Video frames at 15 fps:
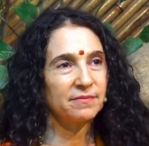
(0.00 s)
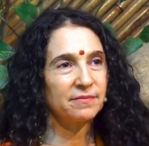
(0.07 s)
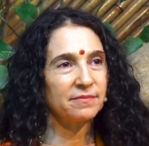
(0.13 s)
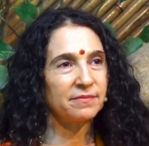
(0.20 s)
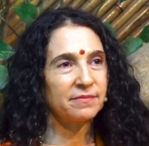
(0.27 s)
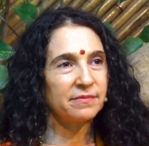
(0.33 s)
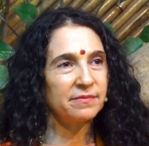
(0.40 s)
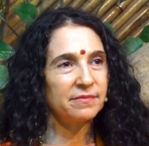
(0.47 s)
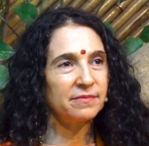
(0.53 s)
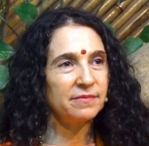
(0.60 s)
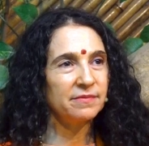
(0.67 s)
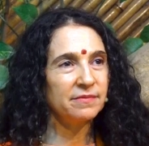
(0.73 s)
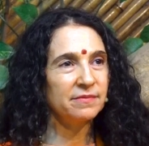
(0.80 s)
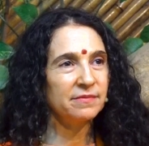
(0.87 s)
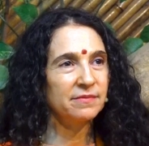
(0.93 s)

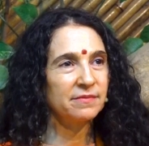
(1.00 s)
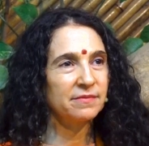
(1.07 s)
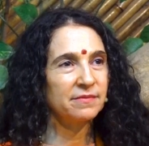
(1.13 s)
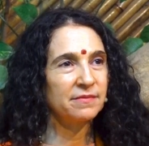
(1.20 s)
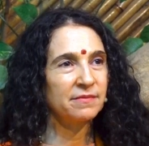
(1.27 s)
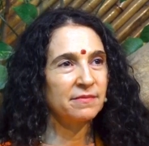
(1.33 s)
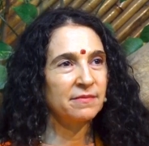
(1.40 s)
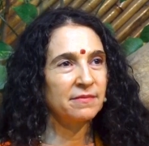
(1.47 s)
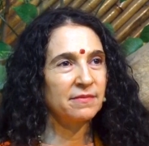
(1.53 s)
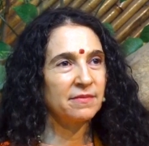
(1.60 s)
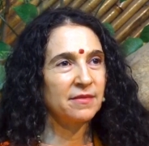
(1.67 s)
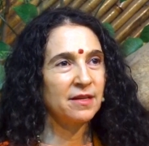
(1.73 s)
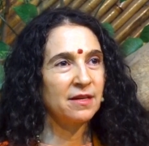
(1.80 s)
[no speech]